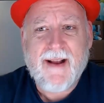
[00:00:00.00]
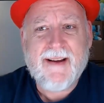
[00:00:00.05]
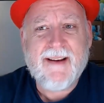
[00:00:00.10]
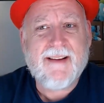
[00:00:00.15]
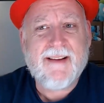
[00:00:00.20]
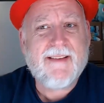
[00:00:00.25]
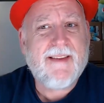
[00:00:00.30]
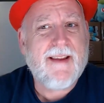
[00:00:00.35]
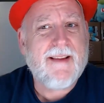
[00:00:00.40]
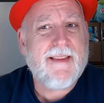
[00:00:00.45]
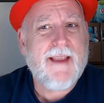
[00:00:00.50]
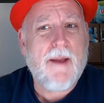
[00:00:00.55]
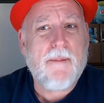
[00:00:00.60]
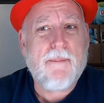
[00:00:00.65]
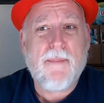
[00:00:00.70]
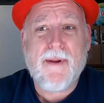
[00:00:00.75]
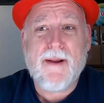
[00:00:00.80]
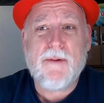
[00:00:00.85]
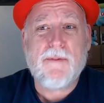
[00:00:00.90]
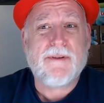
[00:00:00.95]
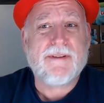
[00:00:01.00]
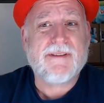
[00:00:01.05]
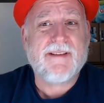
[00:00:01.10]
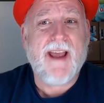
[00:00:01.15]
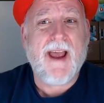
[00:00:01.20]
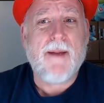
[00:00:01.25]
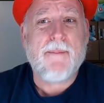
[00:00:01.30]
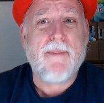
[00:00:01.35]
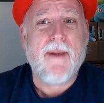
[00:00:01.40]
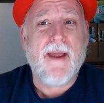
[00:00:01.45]
I didn't think that bend was
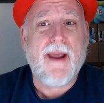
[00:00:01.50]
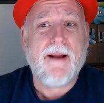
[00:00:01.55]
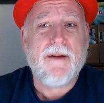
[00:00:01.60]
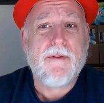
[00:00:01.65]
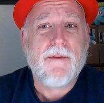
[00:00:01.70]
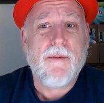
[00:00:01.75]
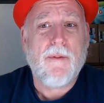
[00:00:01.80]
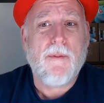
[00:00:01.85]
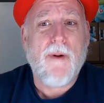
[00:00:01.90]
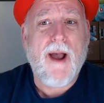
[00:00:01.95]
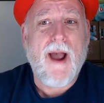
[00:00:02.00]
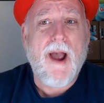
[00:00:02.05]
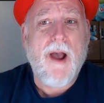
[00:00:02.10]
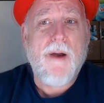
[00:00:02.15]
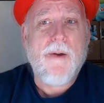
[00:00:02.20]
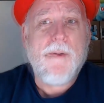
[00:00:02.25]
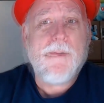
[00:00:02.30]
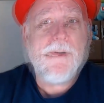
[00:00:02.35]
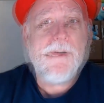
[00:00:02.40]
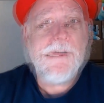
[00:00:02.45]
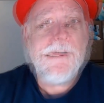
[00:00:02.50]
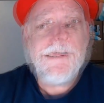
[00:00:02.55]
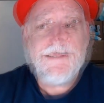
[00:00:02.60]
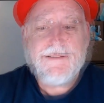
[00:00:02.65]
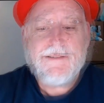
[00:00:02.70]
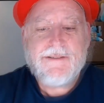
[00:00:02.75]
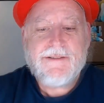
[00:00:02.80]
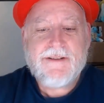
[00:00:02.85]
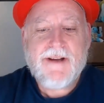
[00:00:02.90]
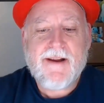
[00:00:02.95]
that bad. Wow.
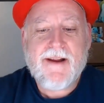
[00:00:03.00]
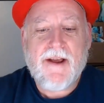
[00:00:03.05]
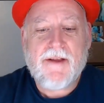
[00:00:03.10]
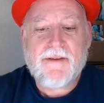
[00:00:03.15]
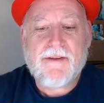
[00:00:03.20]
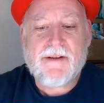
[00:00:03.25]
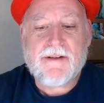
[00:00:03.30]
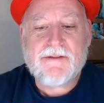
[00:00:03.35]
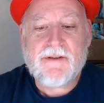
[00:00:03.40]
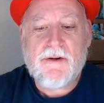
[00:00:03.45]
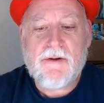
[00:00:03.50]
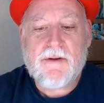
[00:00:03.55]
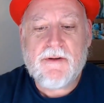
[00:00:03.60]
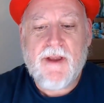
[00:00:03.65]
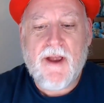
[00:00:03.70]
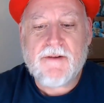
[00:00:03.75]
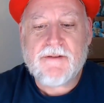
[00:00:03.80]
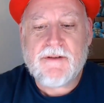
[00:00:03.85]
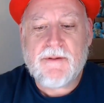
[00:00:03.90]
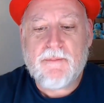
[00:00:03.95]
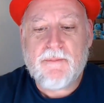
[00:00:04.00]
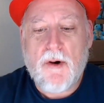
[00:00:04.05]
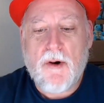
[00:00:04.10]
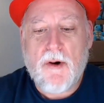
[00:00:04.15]
Check out this 2000